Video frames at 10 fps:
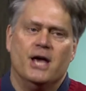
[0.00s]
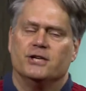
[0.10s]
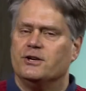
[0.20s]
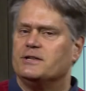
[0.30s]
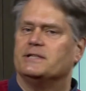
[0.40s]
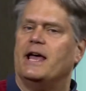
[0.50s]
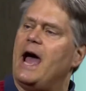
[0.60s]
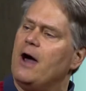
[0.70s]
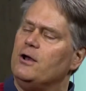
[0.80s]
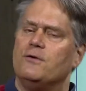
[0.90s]
just to say,
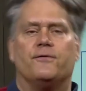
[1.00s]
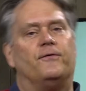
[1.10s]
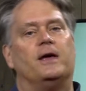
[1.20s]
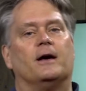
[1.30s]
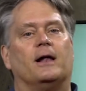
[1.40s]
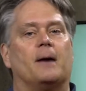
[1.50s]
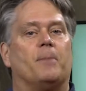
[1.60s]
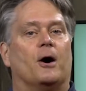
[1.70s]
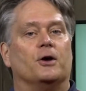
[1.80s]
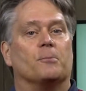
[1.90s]
how do you feel
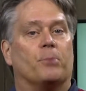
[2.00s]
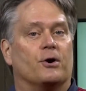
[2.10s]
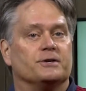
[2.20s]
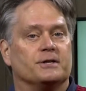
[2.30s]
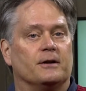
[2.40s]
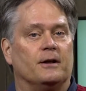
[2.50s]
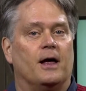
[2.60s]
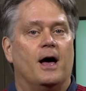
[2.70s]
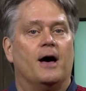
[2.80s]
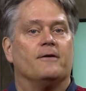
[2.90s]
about your personal
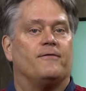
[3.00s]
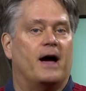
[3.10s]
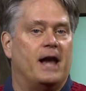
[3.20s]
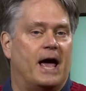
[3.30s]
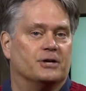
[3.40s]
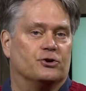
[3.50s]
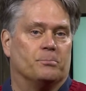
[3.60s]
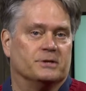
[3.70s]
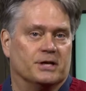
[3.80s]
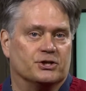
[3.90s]
financial
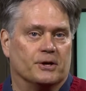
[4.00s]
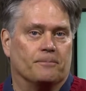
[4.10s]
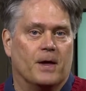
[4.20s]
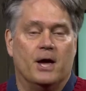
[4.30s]
position?